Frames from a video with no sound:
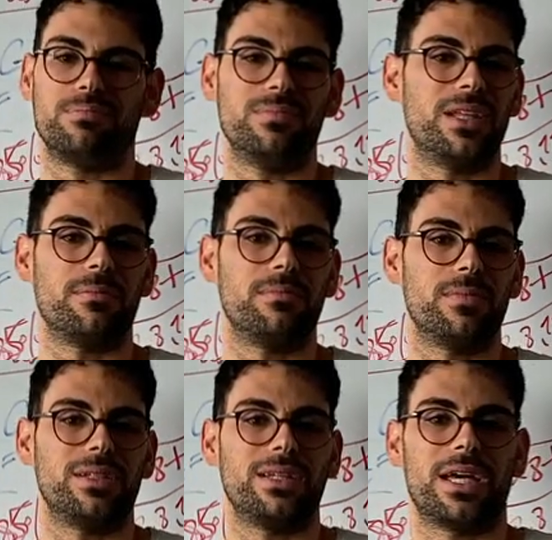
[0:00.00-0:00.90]

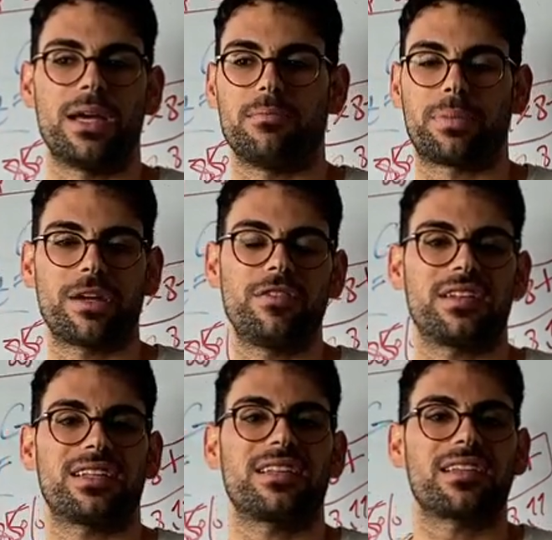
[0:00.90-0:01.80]
The previous
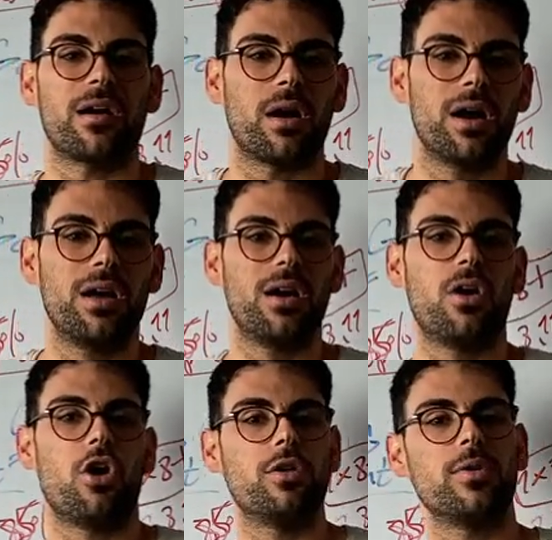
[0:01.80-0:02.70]
sets are
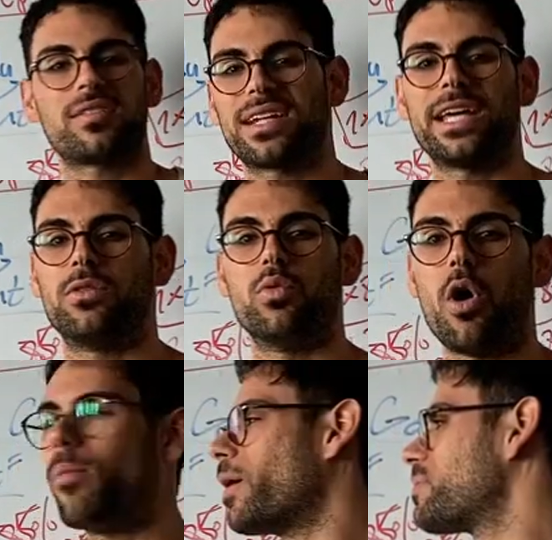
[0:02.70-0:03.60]
almost like
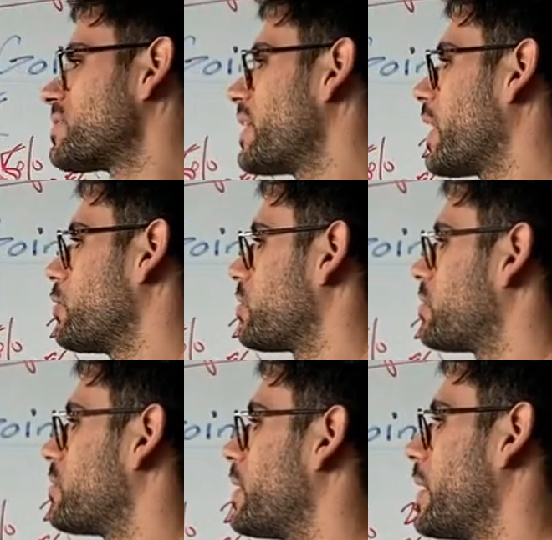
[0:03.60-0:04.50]
warm-ups. They are not
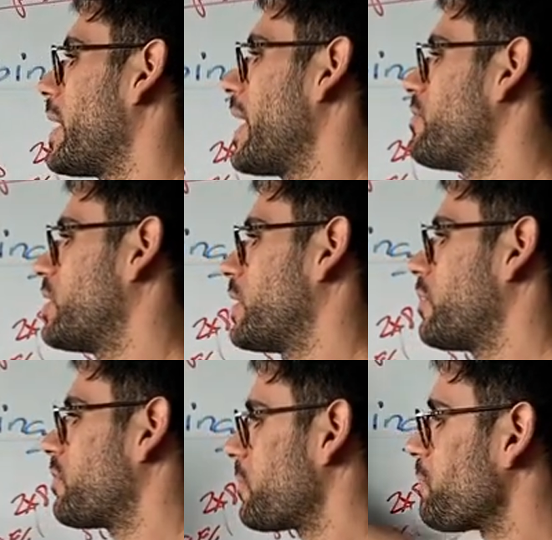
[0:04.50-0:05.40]
heavy
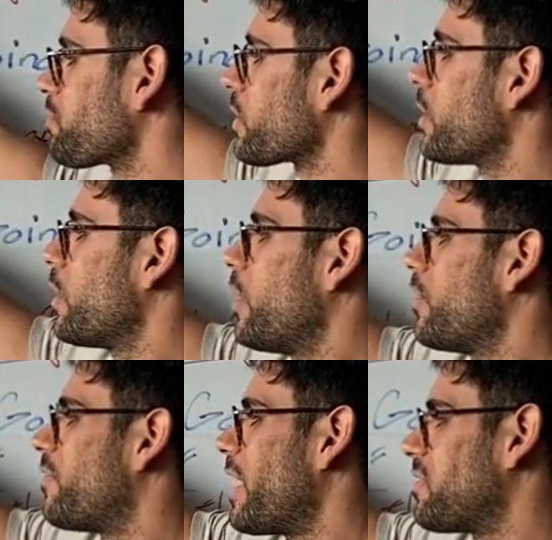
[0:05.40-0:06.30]
enough.
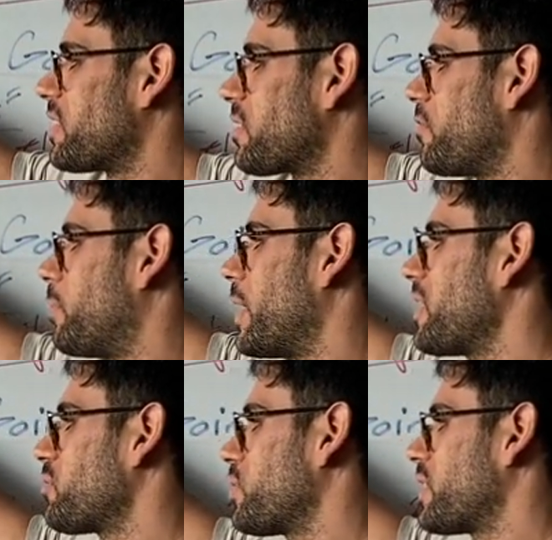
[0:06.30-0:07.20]
5 sets of
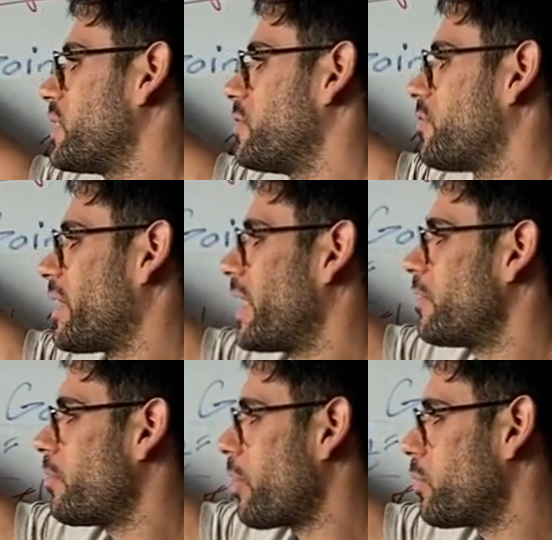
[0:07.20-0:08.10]
plus with
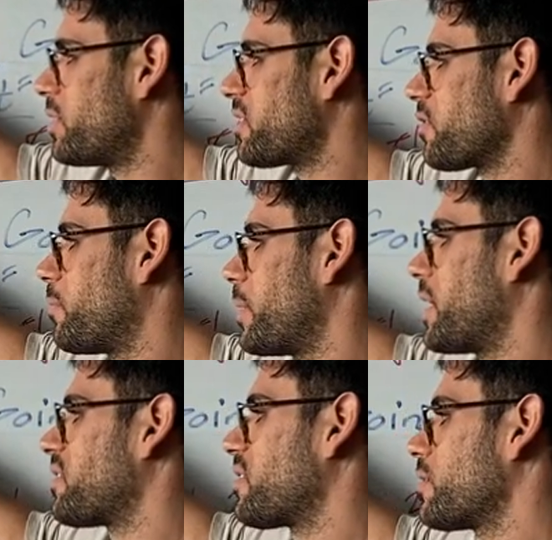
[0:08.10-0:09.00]
85, 3 sets of
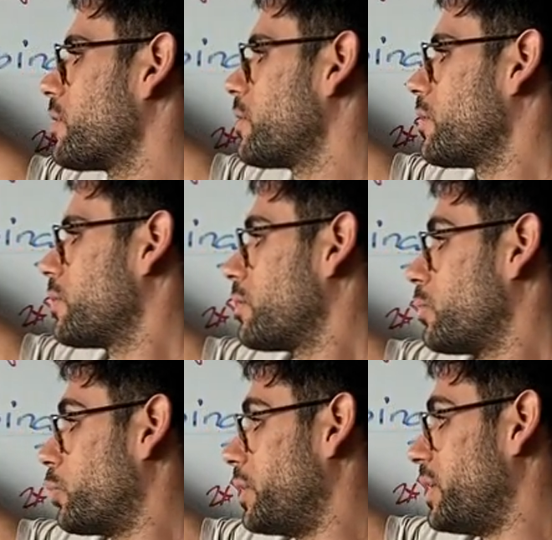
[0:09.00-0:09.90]
plus
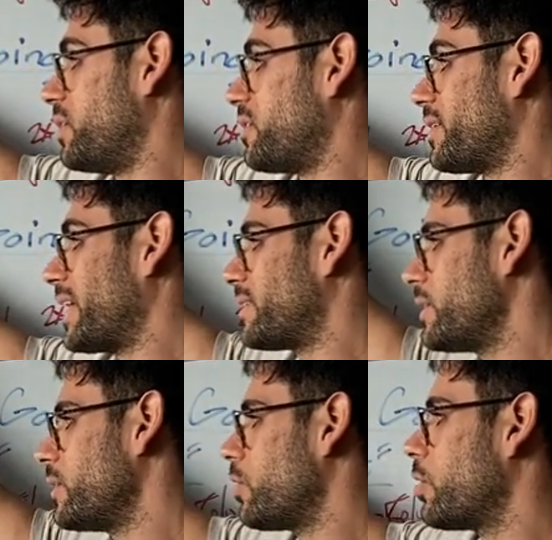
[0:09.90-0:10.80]
with
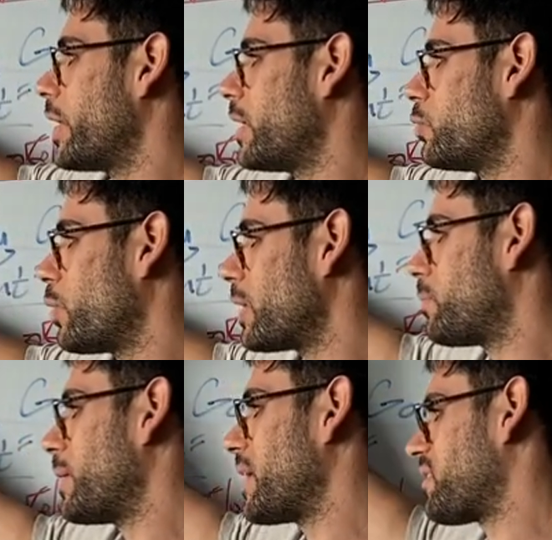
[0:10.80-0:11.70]
90, and 1
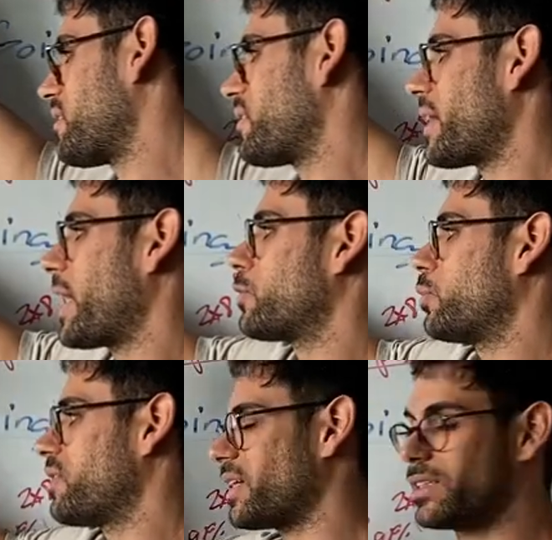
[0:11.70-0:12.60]
plus set
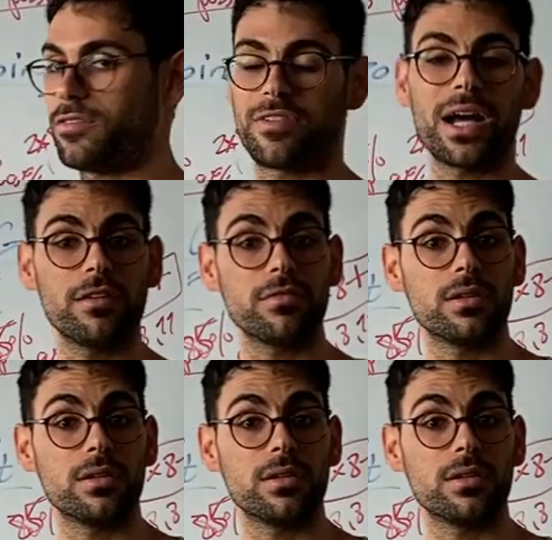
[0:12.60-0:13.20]
with 95.